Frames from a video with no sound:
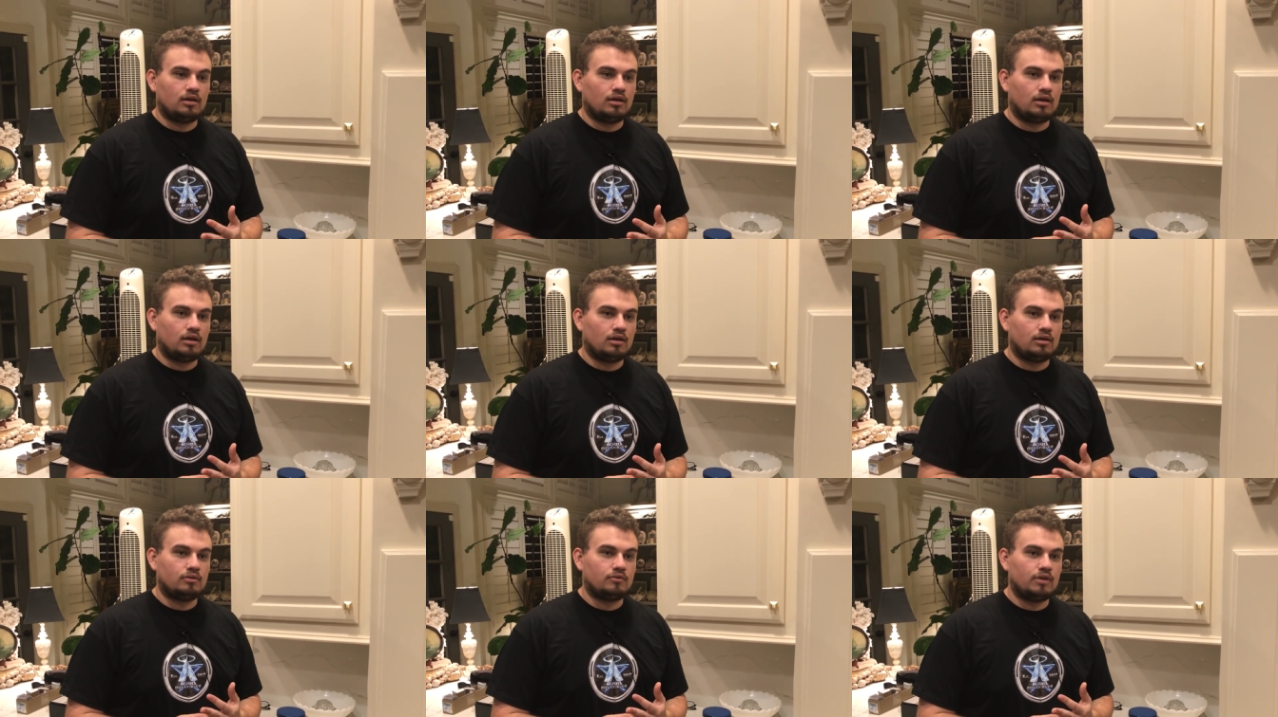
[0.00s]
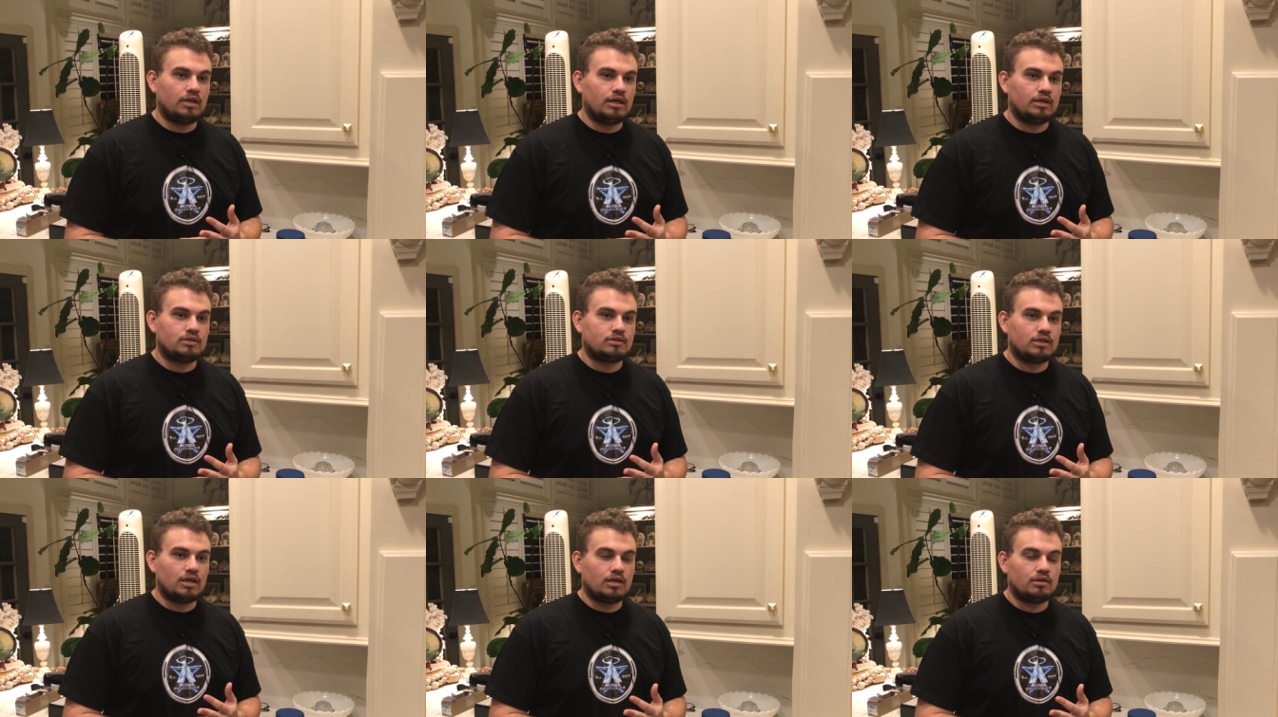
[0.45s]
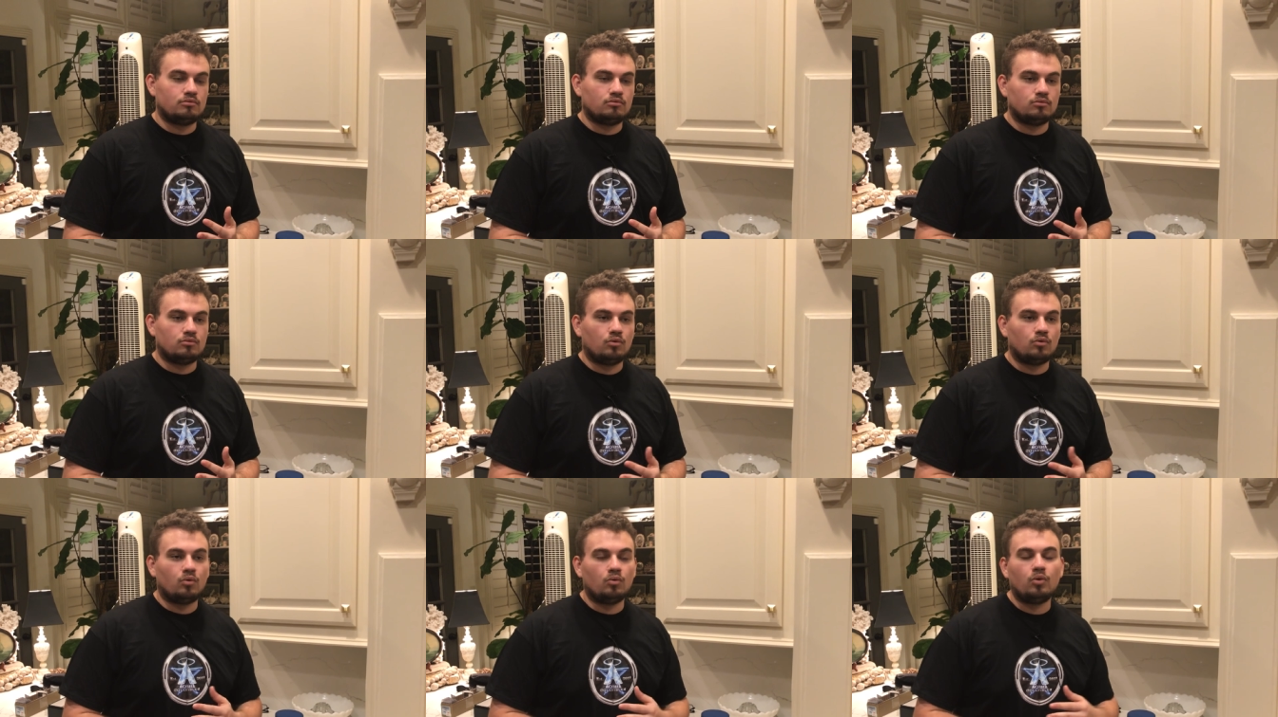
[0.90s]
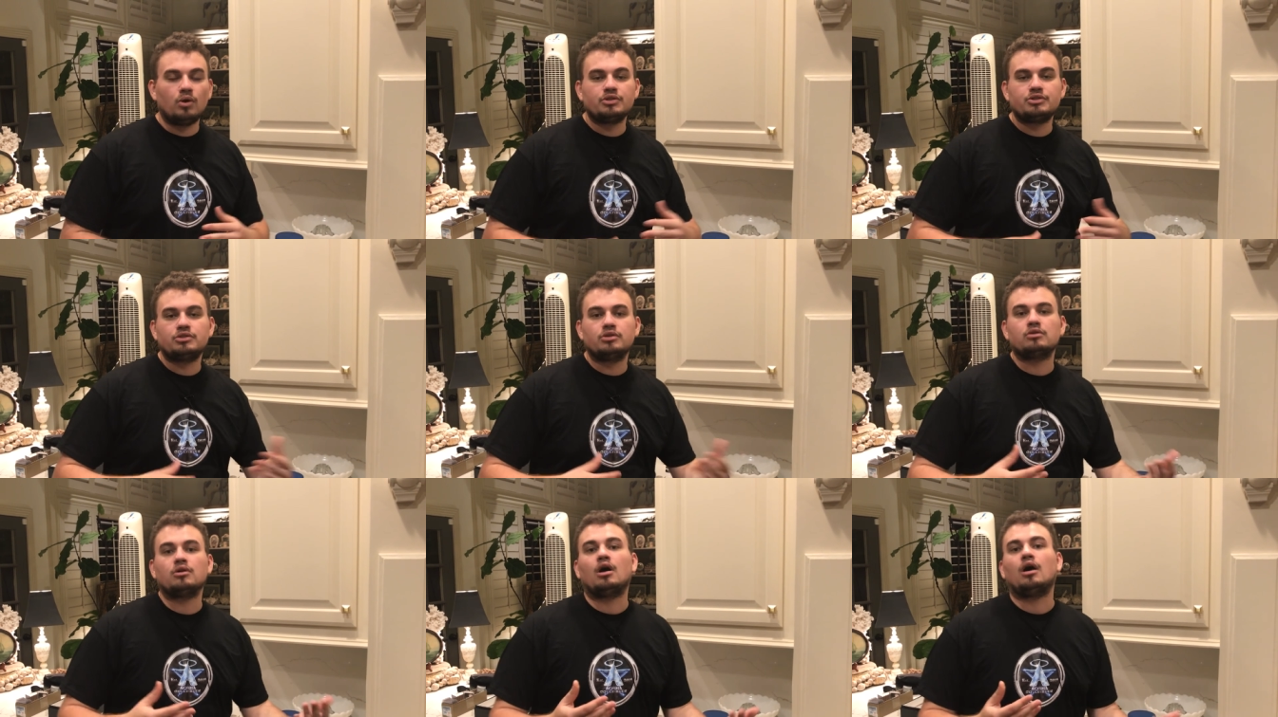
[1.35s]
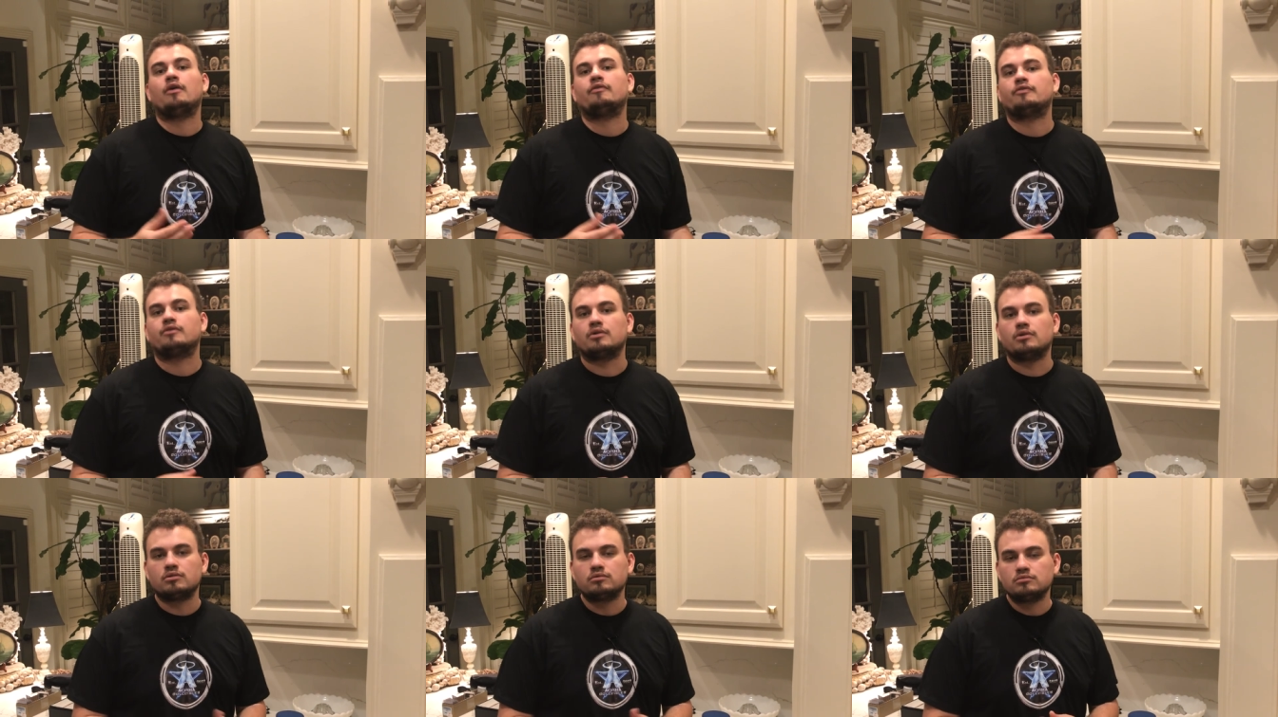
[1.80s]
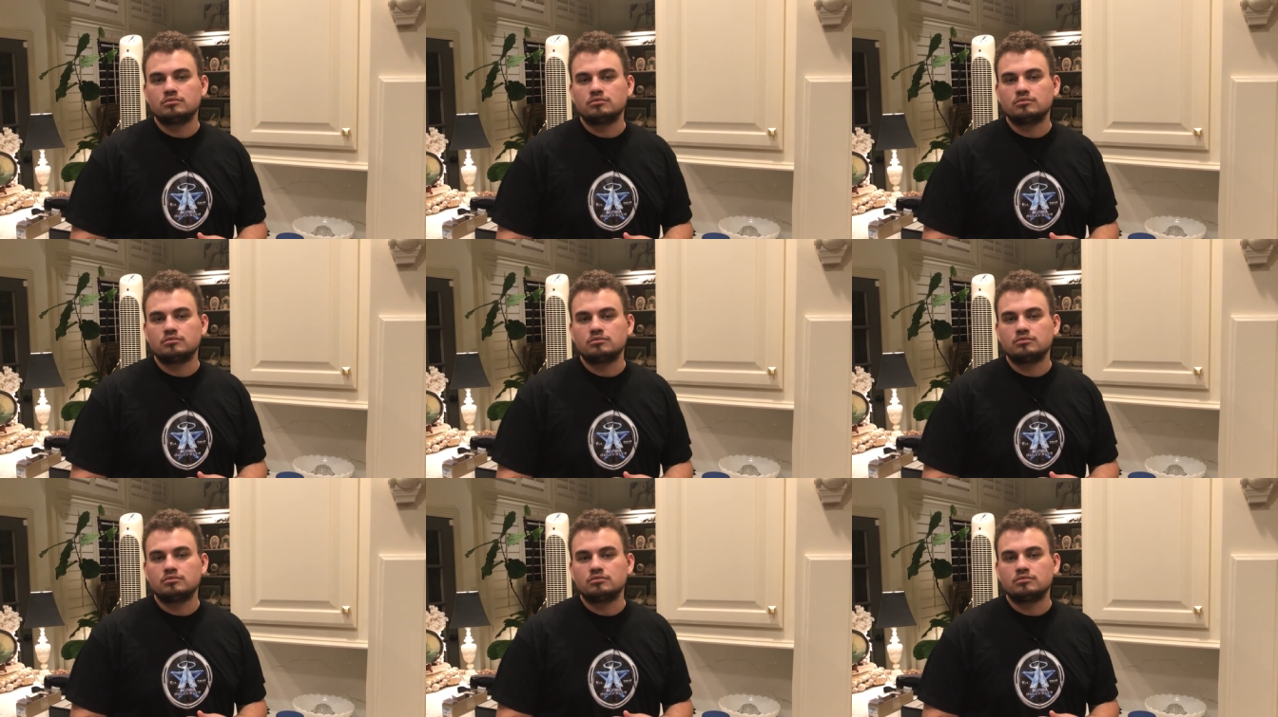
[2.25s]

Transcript: uh, they said, "Well, what's your offer?"